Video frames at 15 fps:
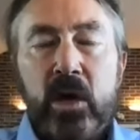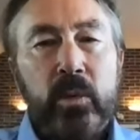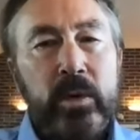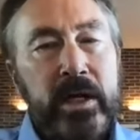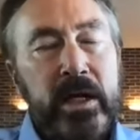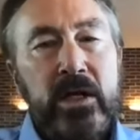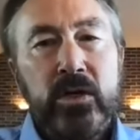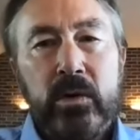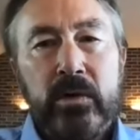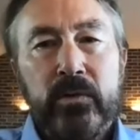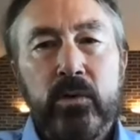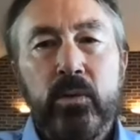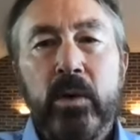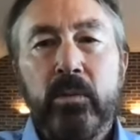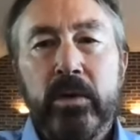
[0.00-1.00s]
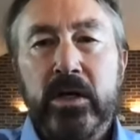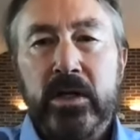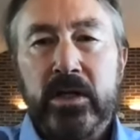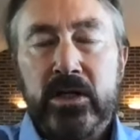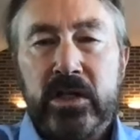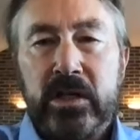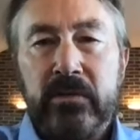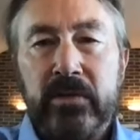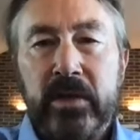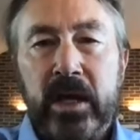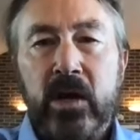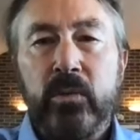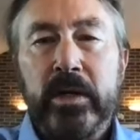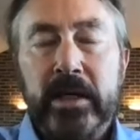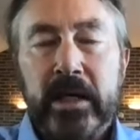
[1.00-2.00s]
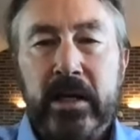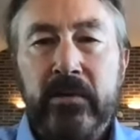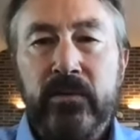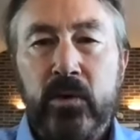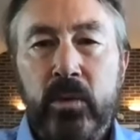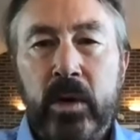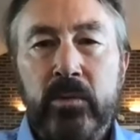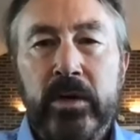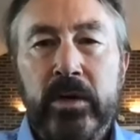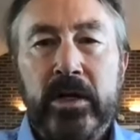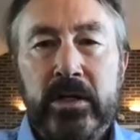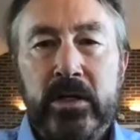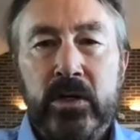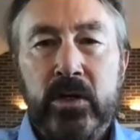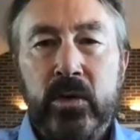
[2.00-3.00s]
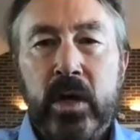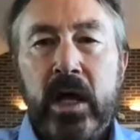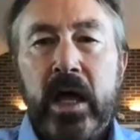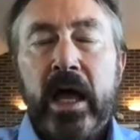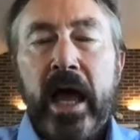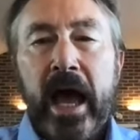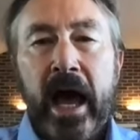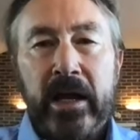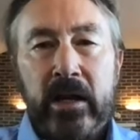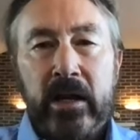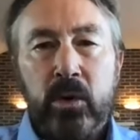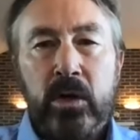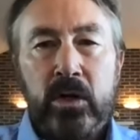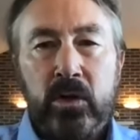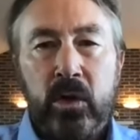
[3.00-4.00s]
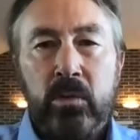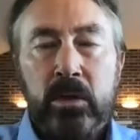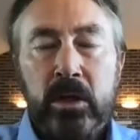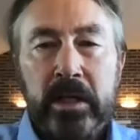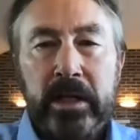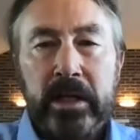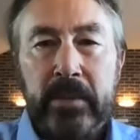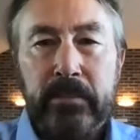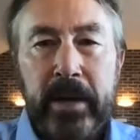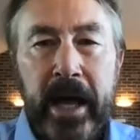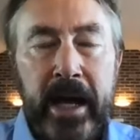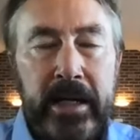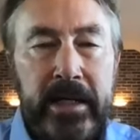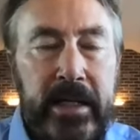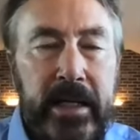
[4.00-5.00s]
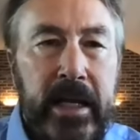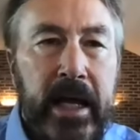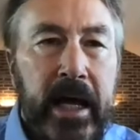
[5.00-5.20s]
We didn't do it for what we could achieve there. We did it for what we could do on a more global impact.